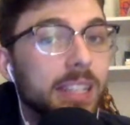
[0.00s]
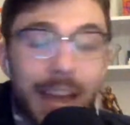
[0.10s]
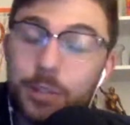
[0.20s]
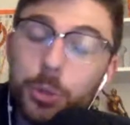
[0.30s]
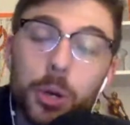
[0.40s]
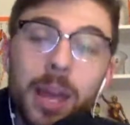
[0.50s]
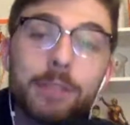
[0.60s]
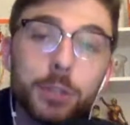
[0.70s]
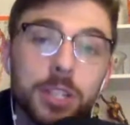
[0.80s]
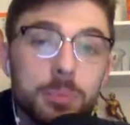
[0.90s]
guys were going
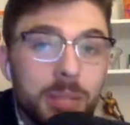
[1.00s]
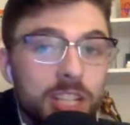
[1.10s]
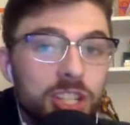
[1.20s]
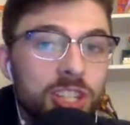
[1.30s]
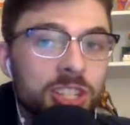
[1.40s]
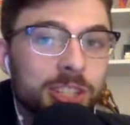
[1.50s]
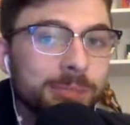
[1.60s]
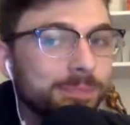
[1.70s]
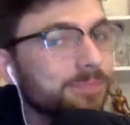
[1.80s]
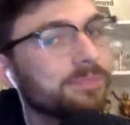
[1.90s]
after his pitches,
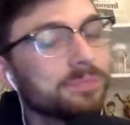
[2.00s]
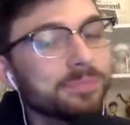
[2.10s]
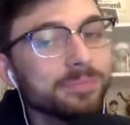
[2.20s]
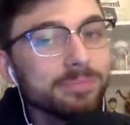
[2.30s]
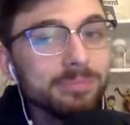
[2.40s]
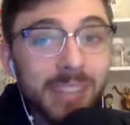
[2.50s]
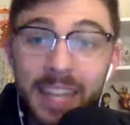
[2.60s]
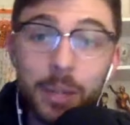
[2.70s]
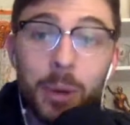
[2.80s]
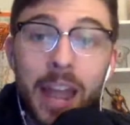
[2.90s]

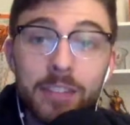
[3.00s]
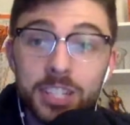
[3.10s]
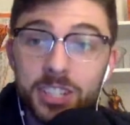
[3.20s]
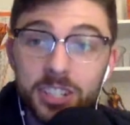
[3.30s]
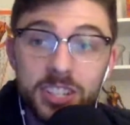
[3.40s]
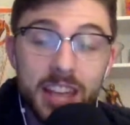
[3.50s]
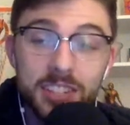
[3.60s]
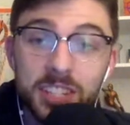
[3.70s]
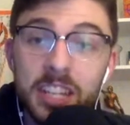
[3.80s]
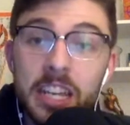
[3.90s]
and they were having
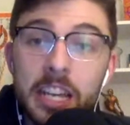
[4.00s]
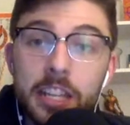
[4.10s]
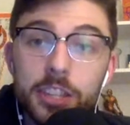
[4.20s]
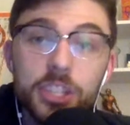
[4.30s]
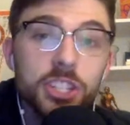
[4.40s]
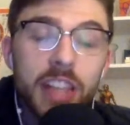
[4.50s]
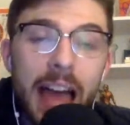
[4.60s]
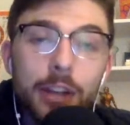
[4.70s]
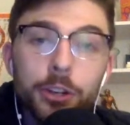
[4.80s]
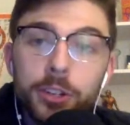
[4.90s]
success. And the
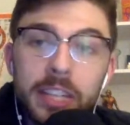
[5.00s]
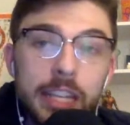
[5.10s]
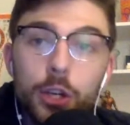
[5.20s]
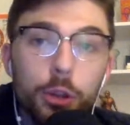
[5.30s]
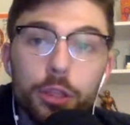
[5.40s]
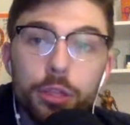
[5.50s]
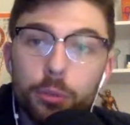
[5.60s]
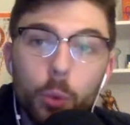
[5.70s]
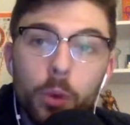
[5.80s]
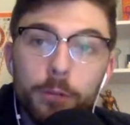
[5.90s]
slider, he couldn't
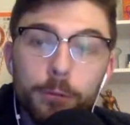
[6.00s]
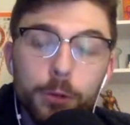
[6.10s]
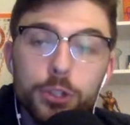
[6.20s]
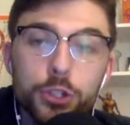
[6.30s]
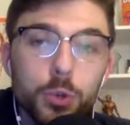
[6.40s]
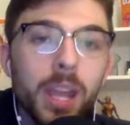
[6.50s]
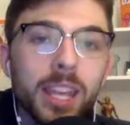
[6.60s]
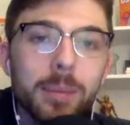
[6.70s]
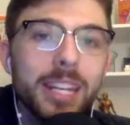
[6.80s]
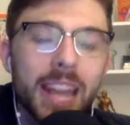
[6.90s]
throw it for a
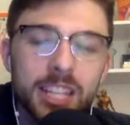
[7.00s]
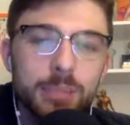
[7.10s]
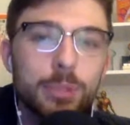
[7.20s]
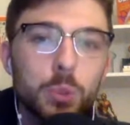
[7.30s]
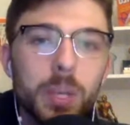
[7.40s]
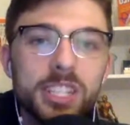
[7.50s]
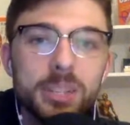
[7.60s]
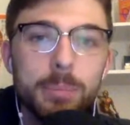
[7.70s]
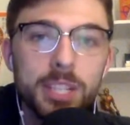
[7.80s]
strike. I mean, he got some swings and